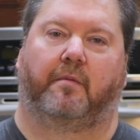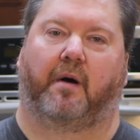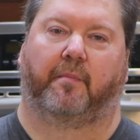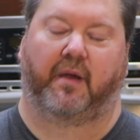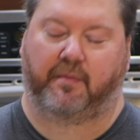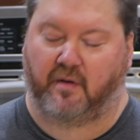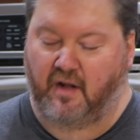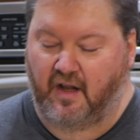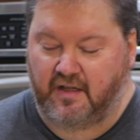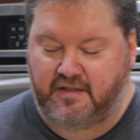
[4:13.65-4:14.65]
Come on, people.
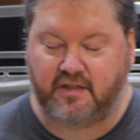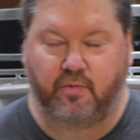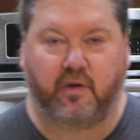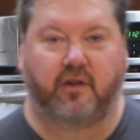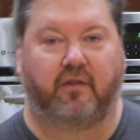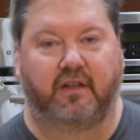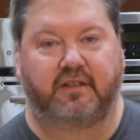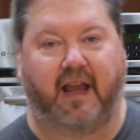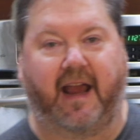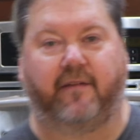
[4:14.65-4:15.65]
Since we're doing
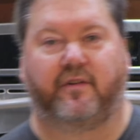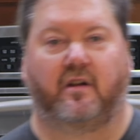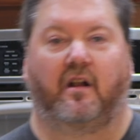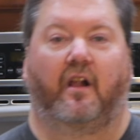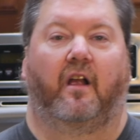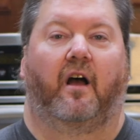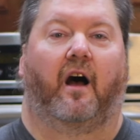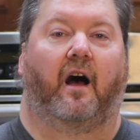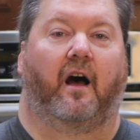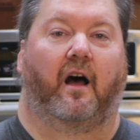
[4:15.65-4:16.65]
this after,
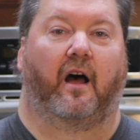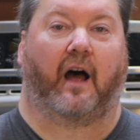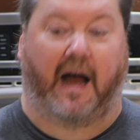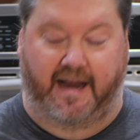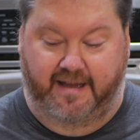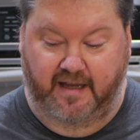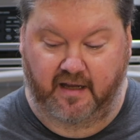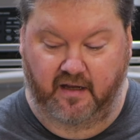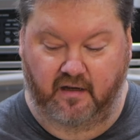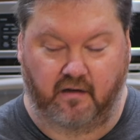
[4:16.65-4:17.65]
uh, I
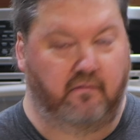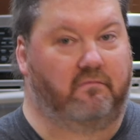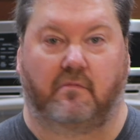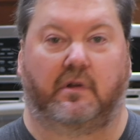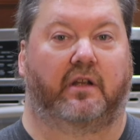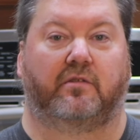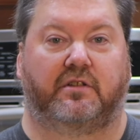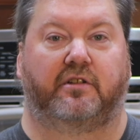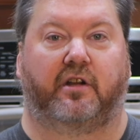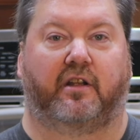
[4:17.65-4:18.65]
can
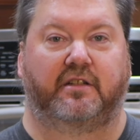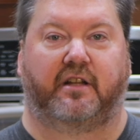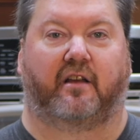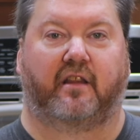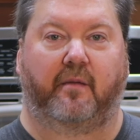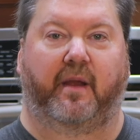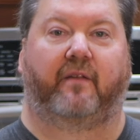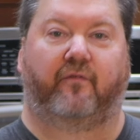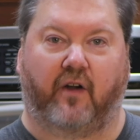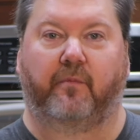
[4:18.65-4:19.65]
use the turkey stock that I
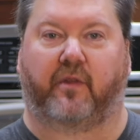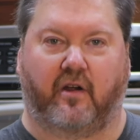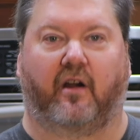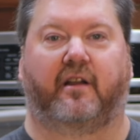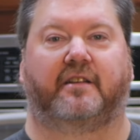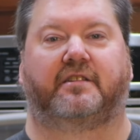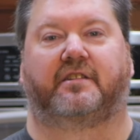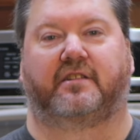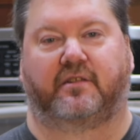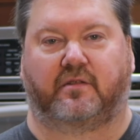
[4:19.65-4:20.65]
made from the
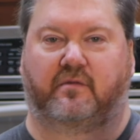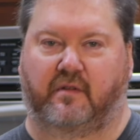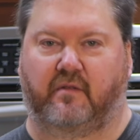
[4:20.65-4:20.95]
carcass